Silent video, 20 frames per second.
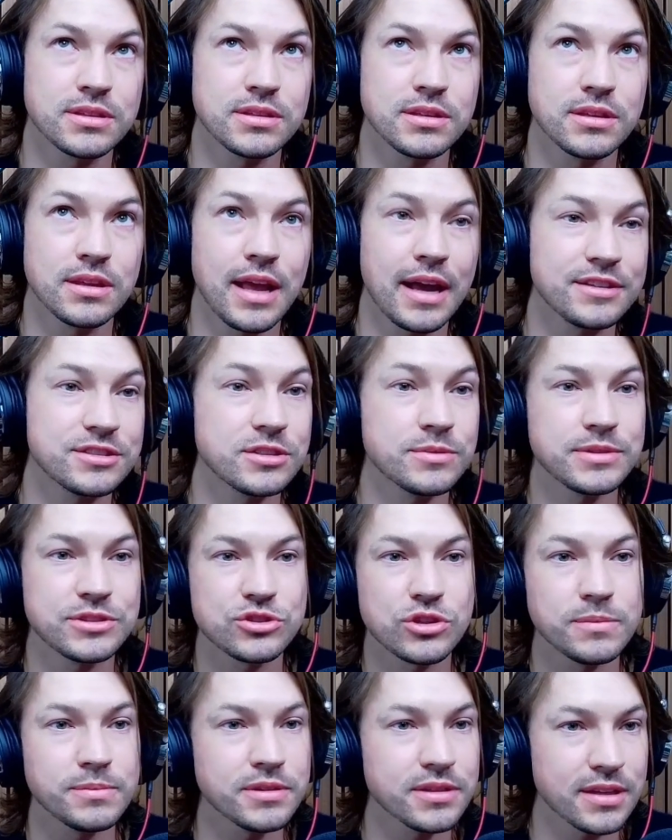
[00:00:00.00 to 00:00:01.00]
Last year we
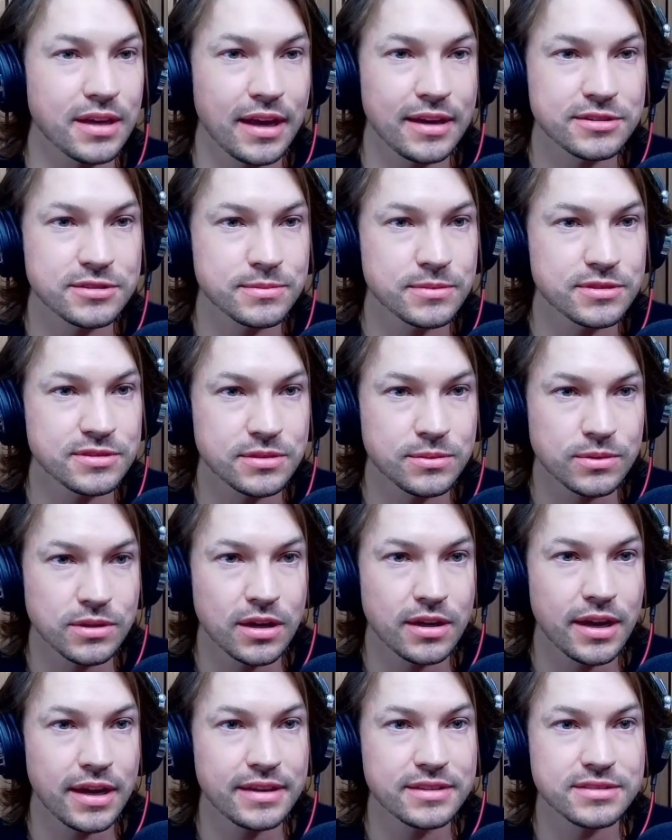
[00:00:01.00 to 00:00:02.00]
tripled the customers that were
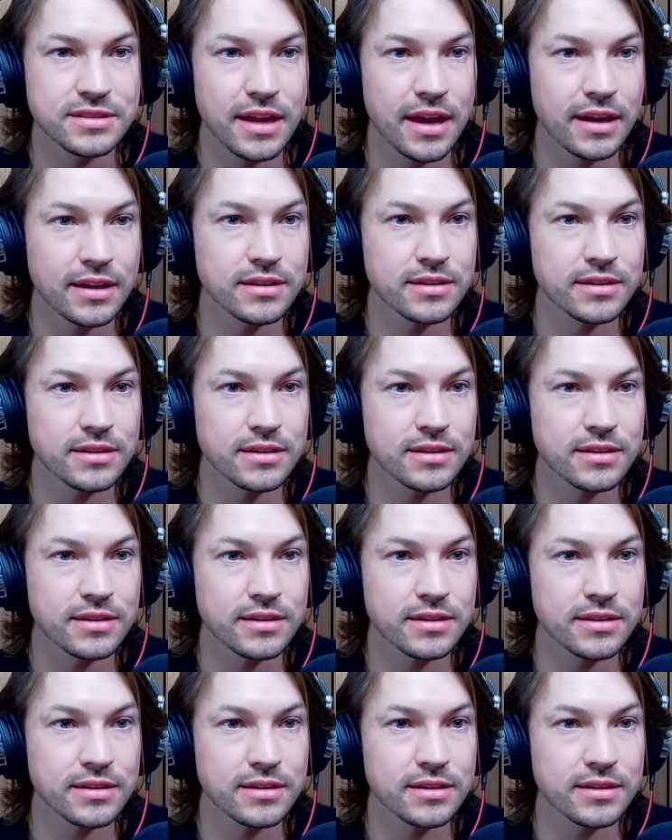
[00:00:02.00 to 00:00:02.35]
on Haystack